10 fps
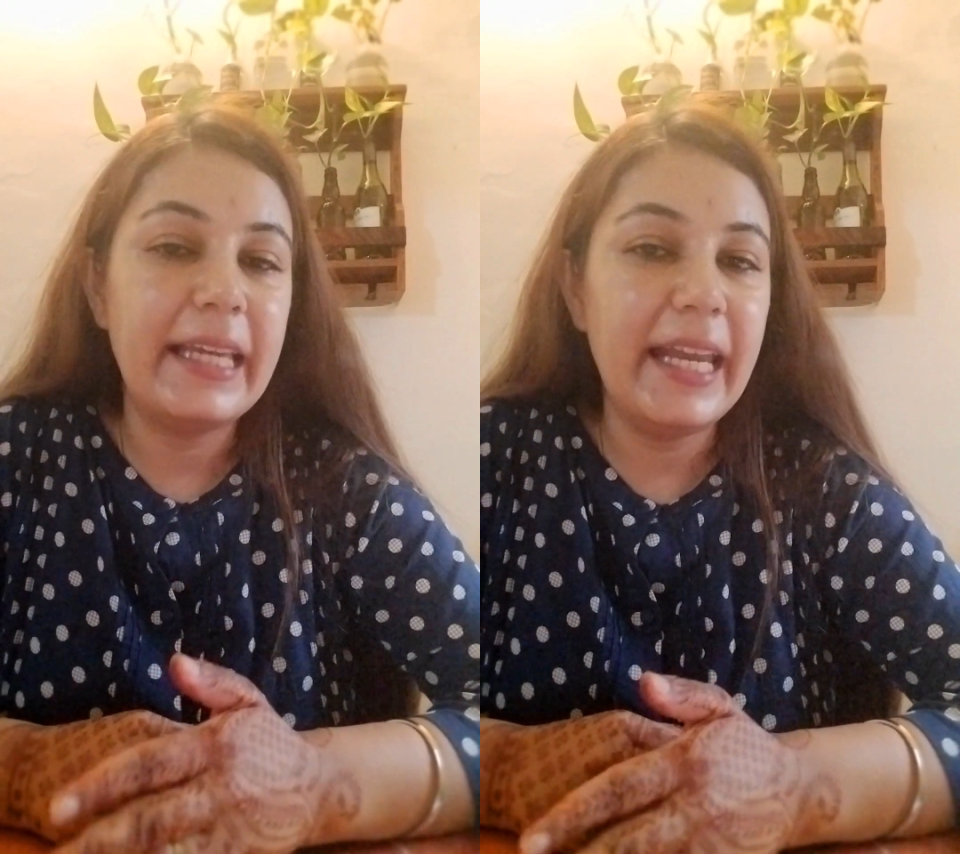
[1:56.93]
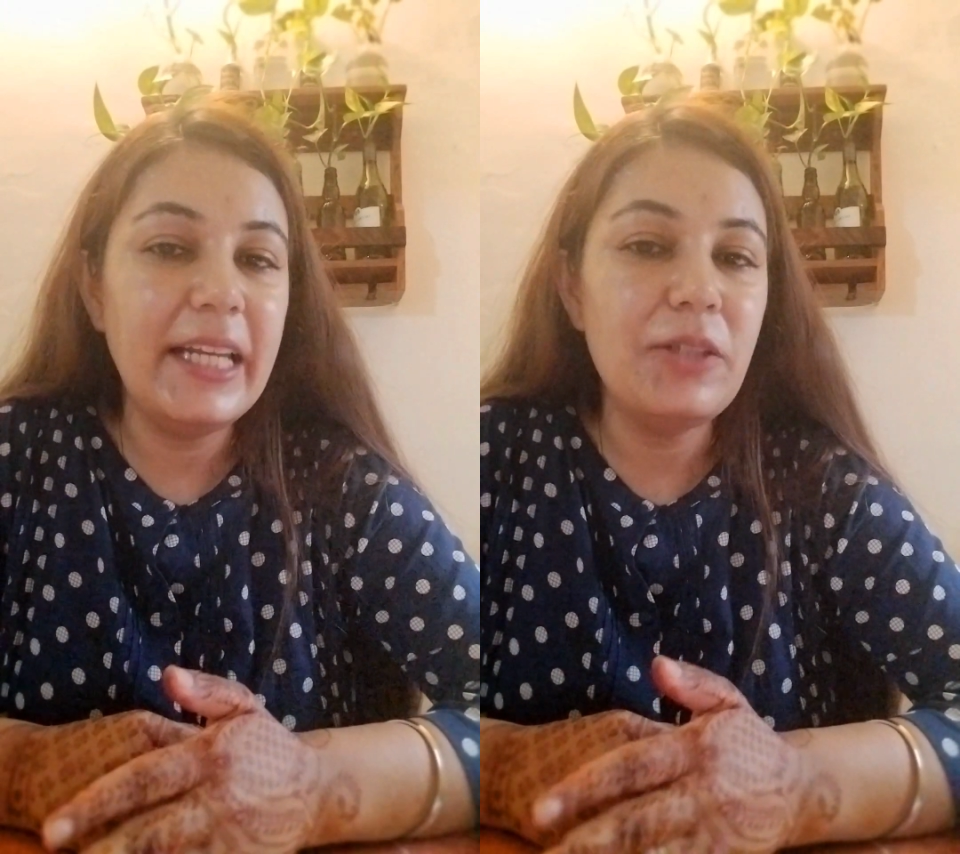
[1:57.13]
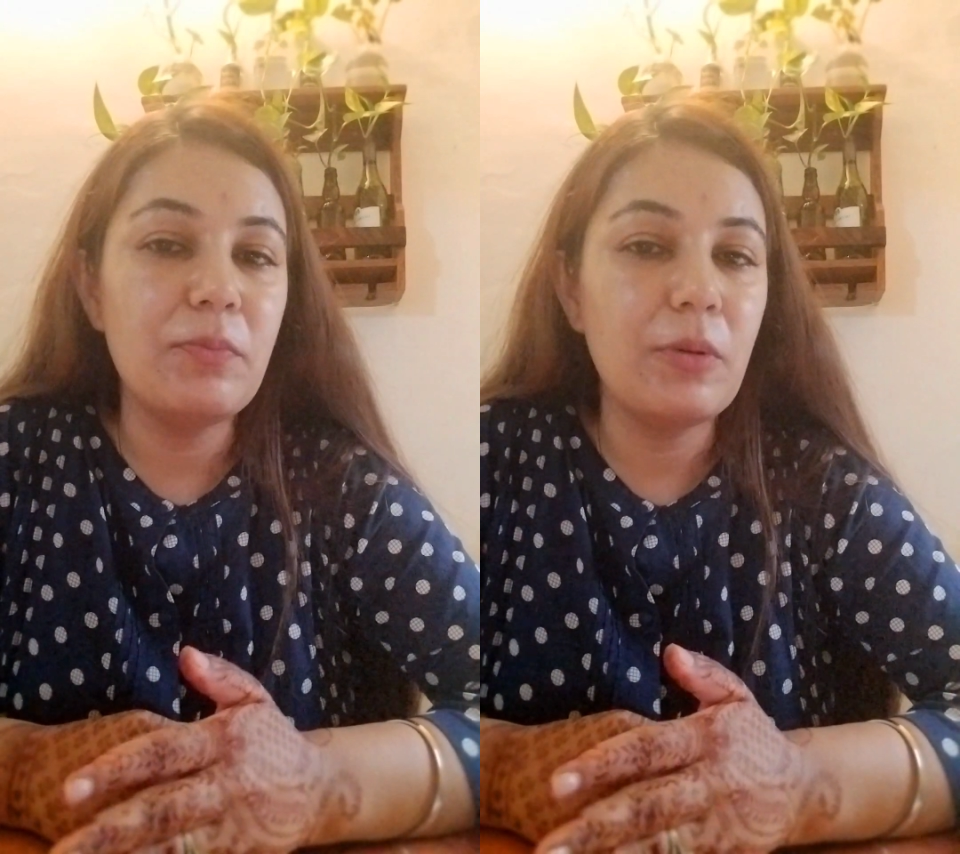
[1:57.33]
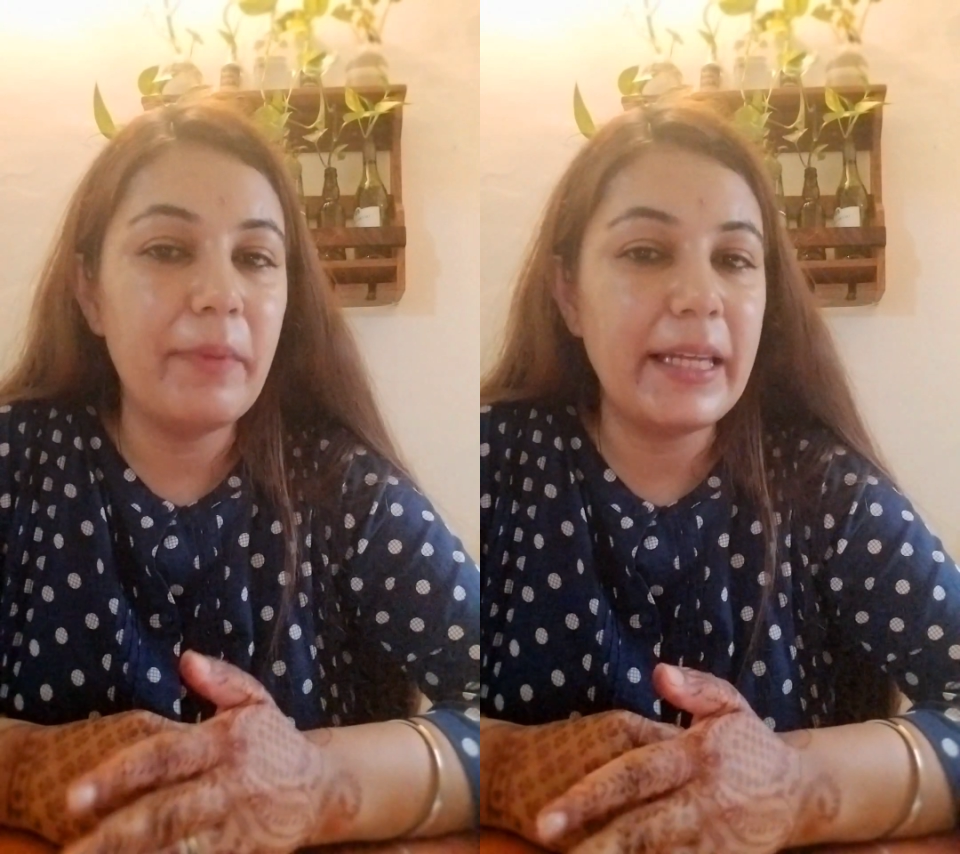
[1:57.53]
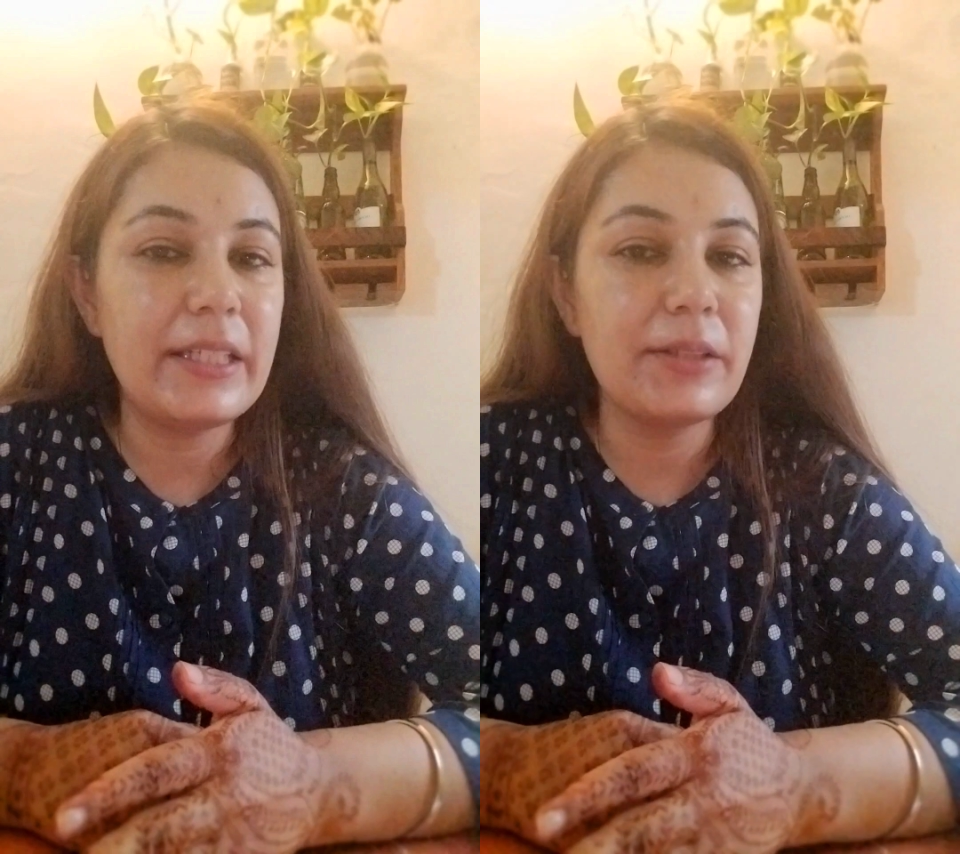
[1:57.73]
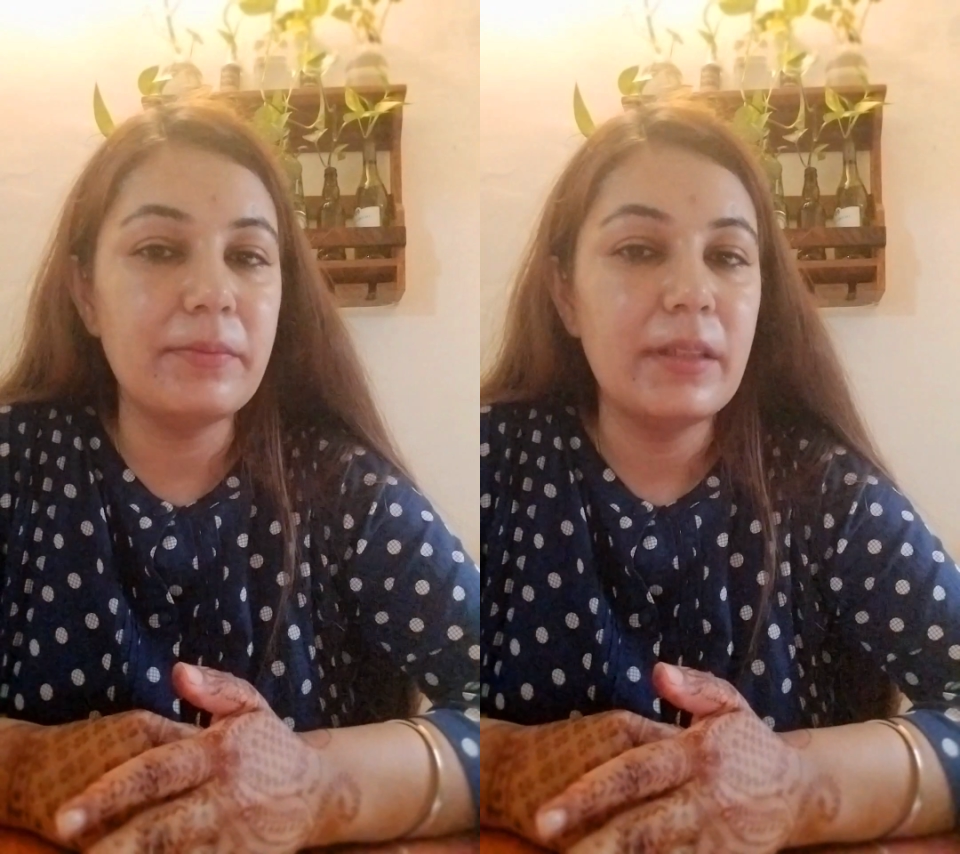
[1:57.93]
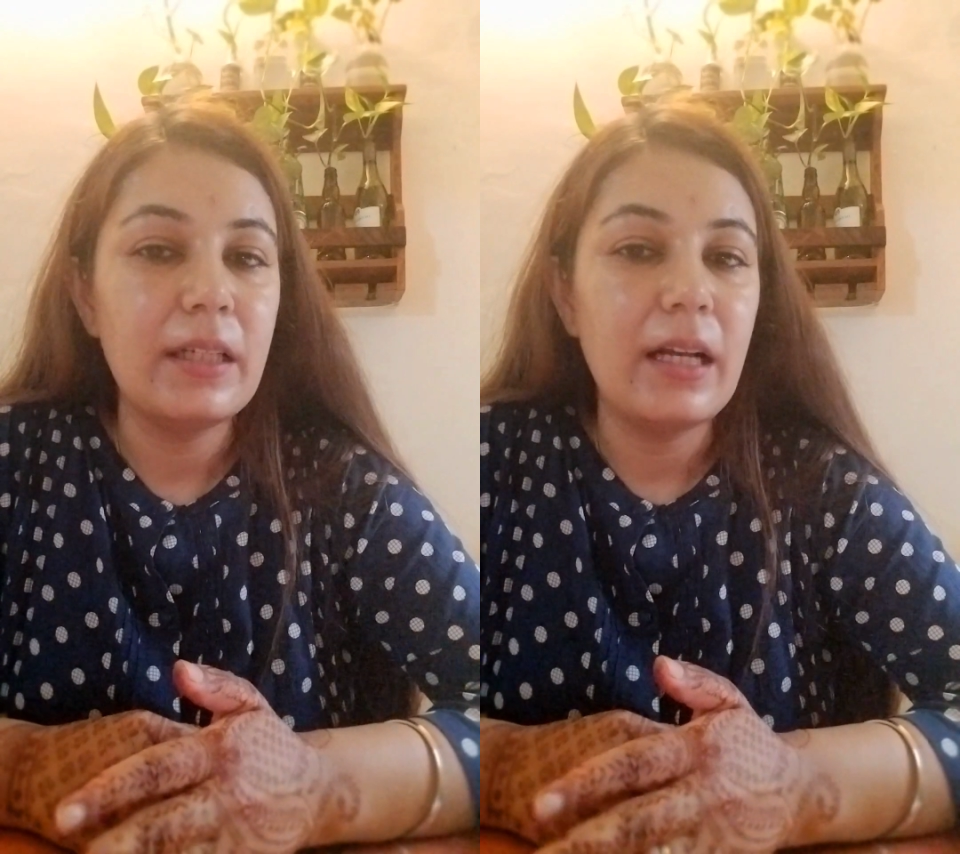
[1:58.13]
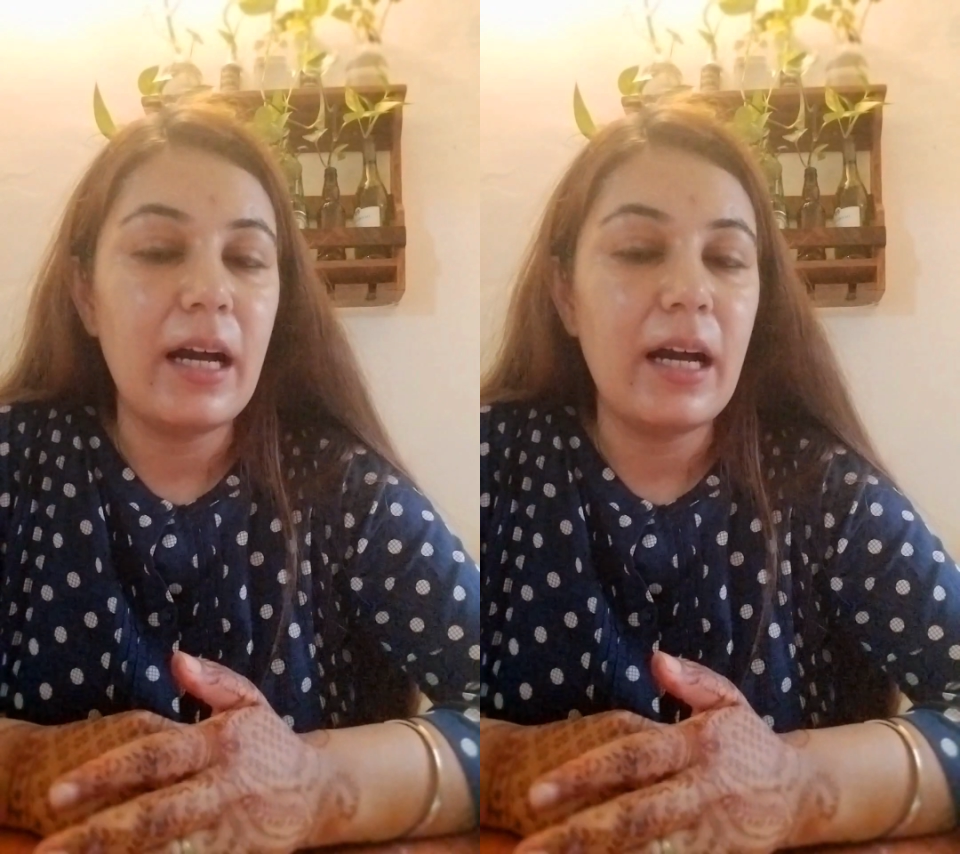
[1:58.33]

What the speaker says: gained momentum